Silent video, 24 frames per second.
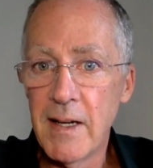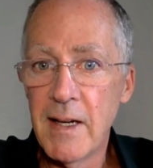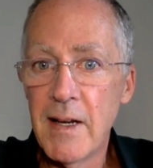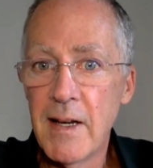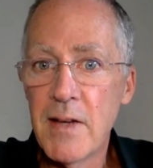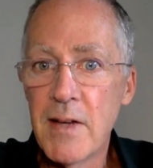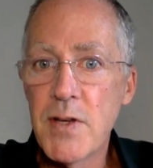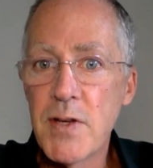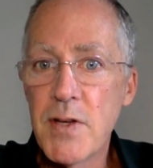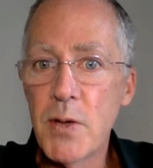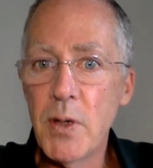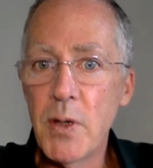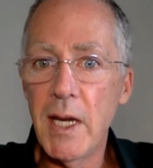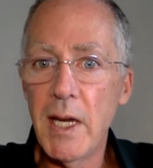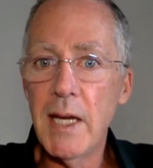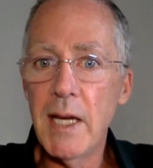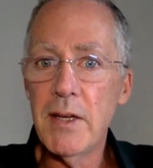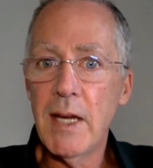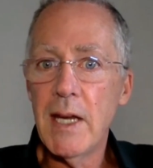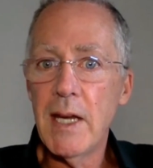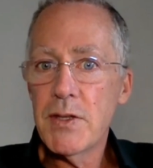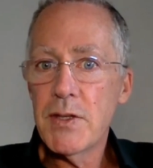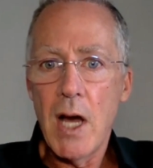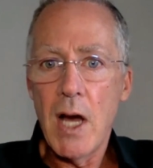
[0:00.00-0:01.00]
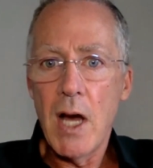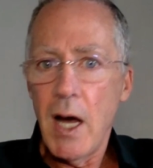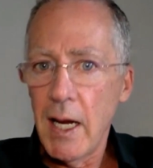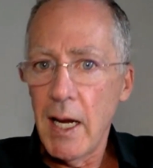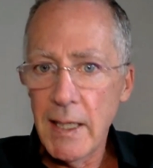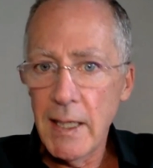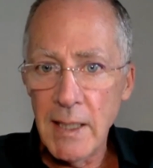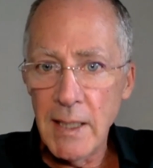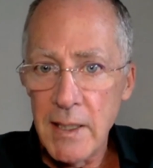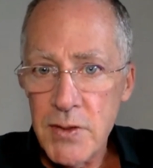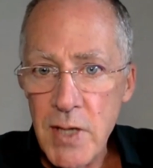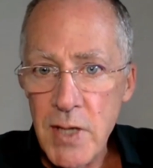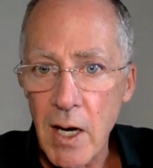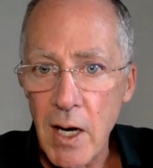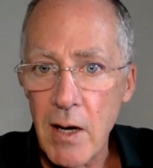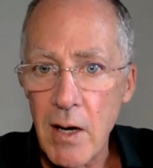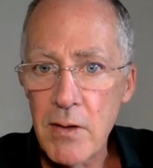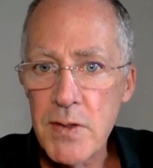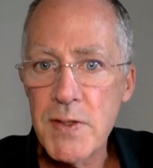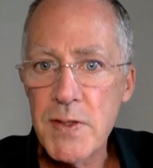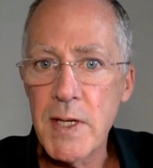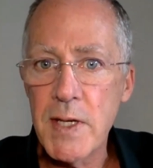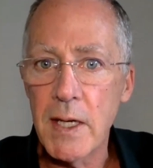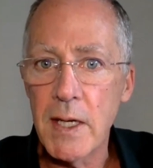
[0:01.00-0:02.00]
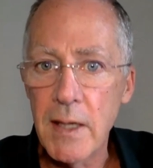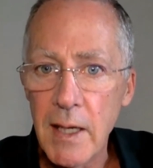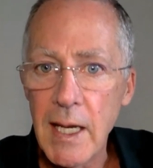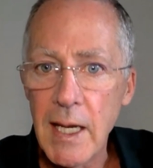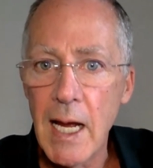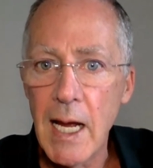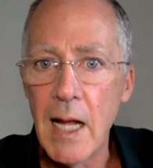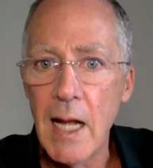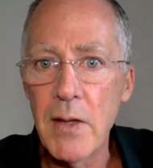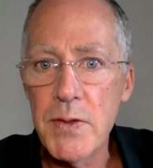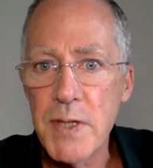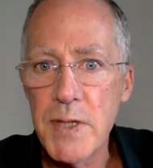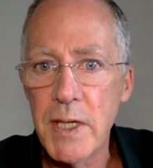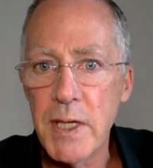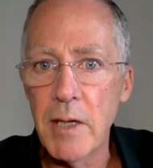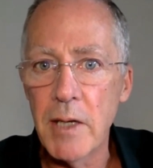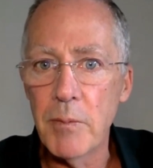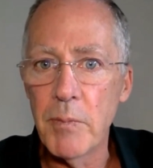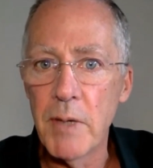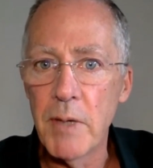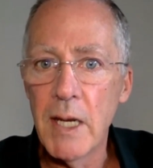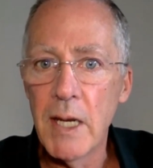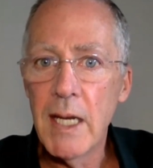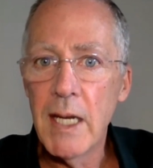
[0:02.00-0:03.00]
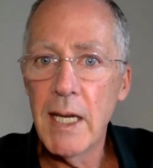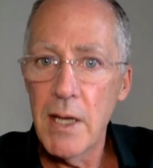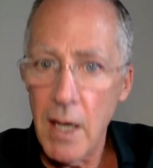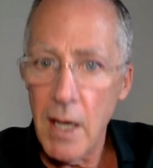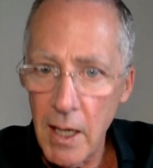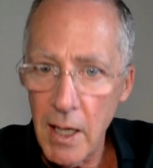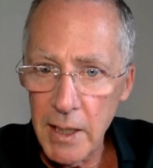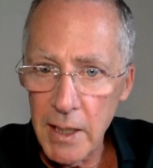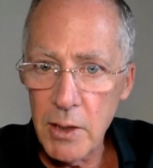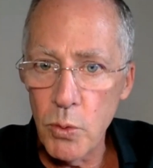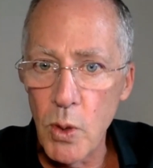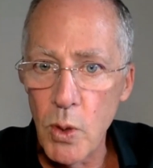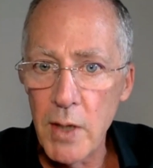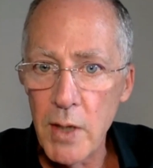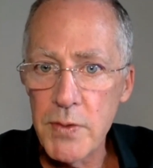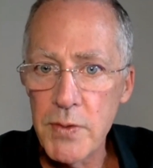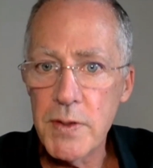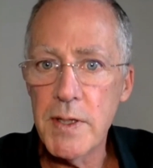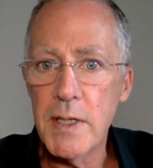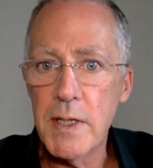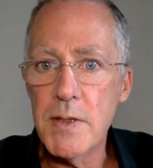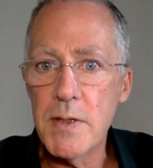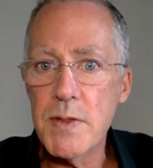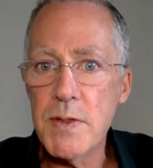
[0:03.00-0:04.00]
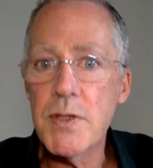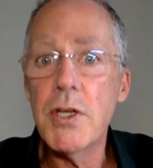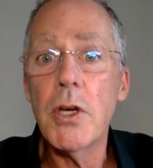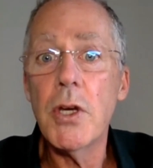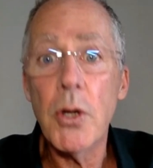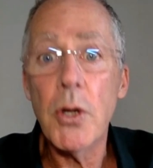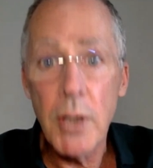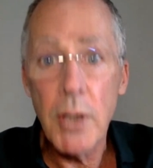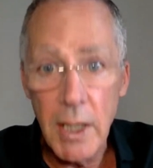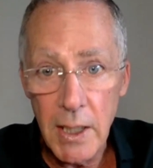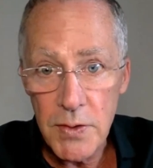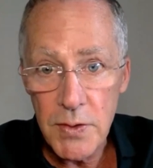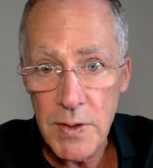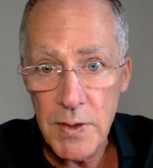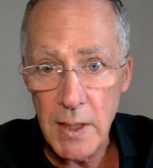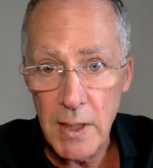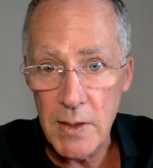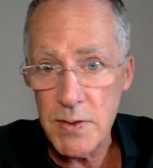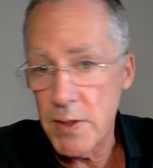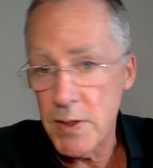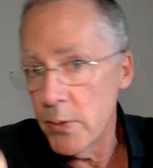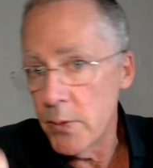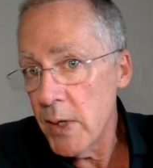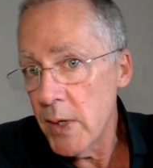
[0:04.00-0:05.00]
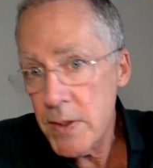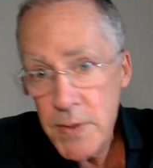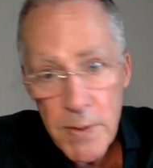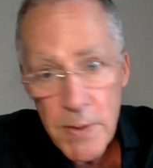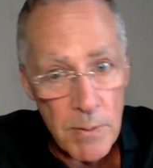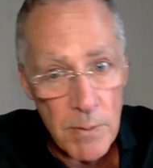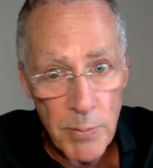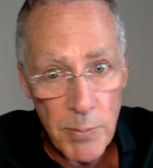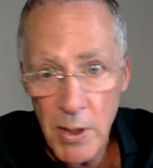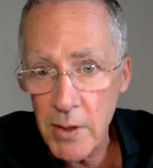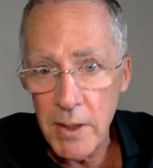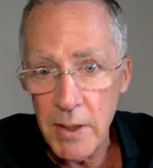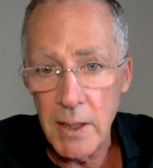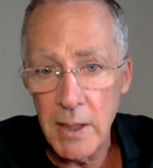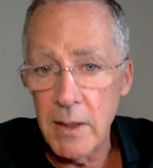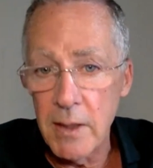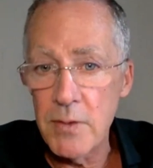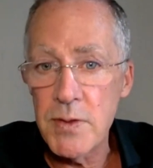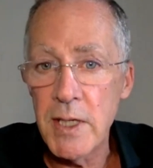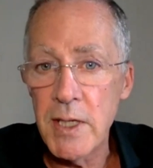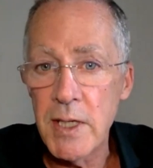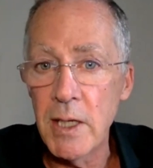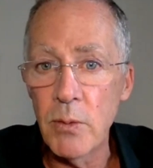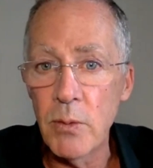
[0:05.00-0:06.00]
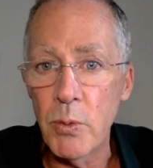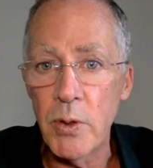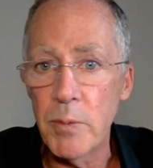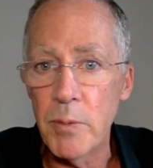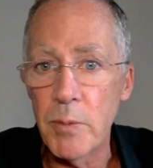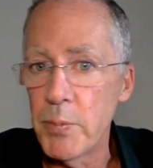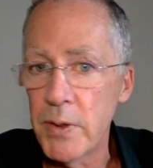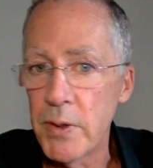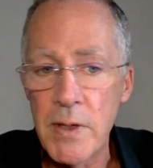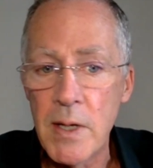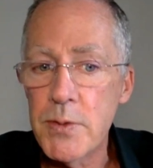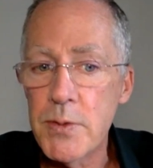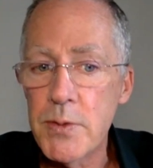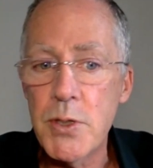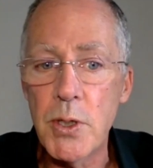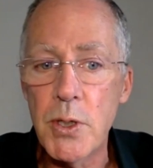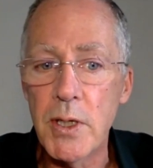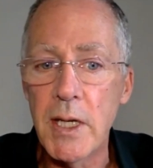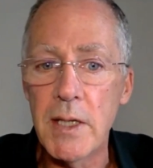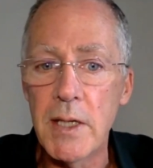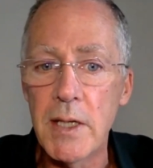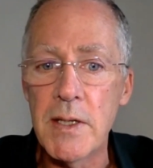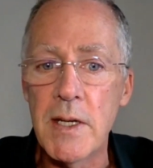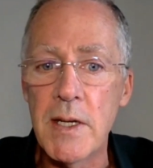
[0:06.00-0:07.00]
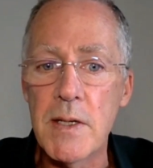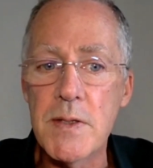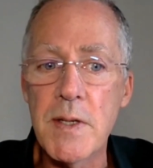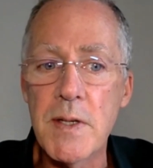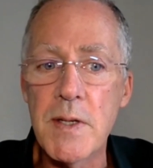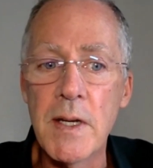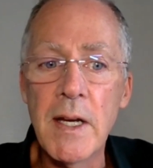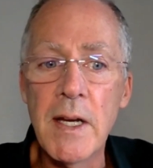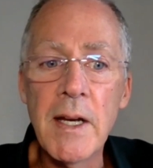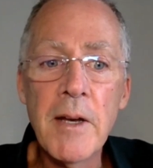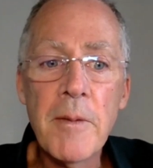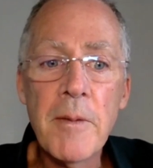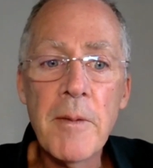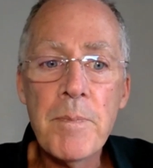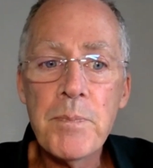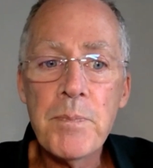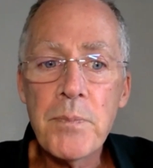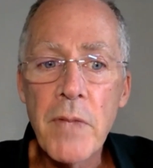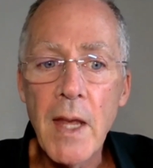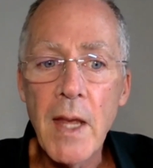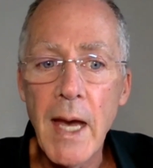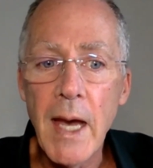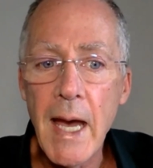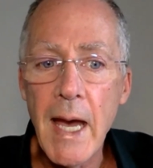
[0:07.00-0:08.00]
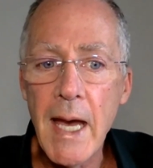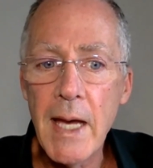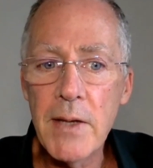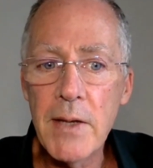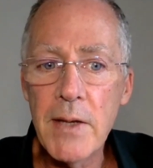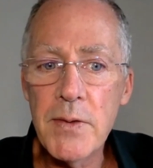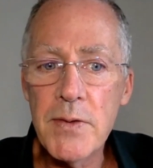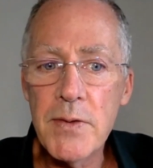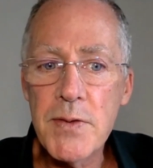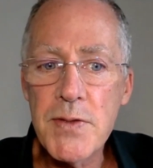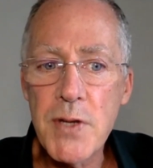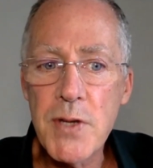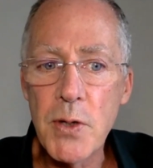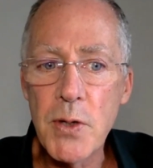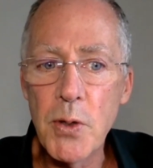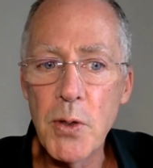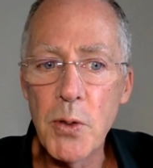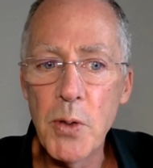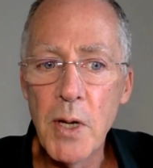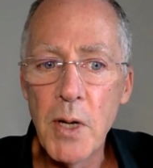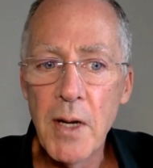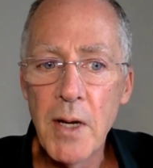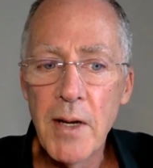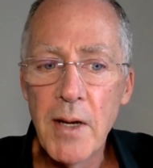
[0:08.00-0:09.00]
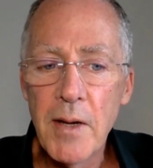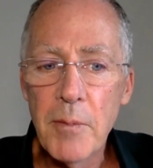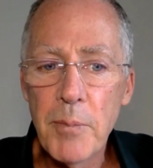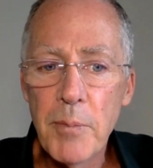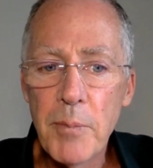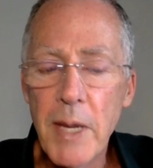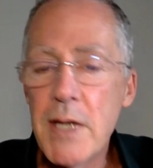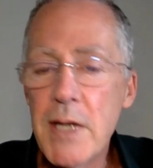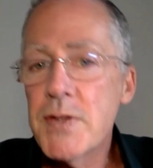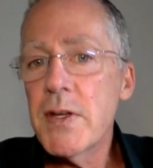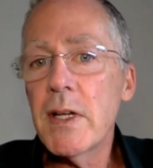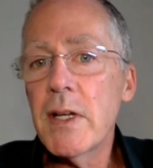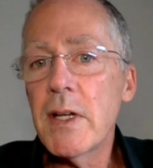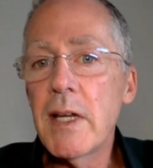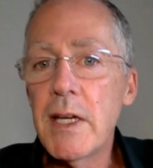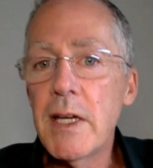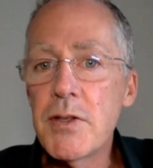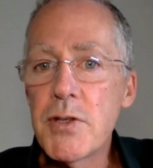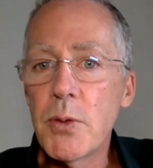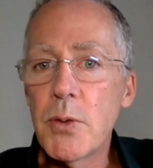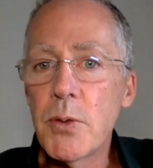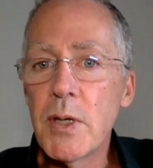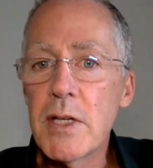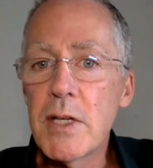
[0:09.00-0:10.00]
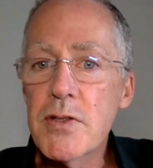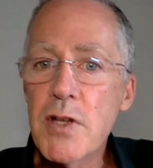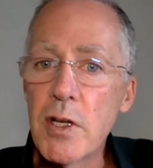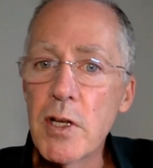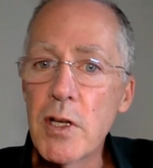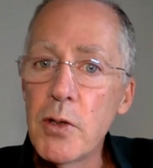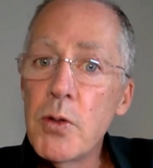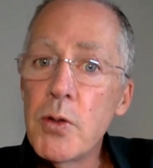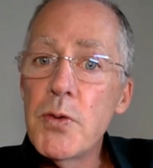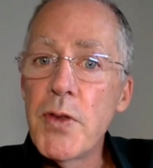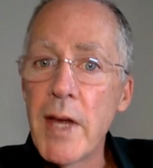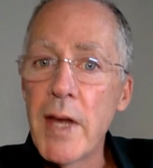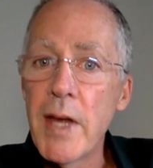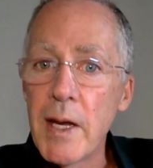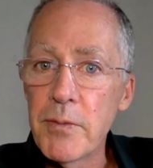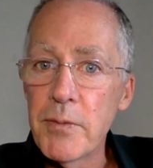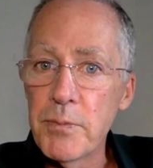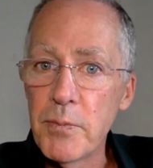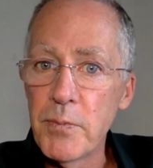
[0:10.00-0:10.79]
So it's highly toxic calcium in high quantities to your kidneys. The rest of the body can deal with it, but not your kidneys. And so basically to exclude that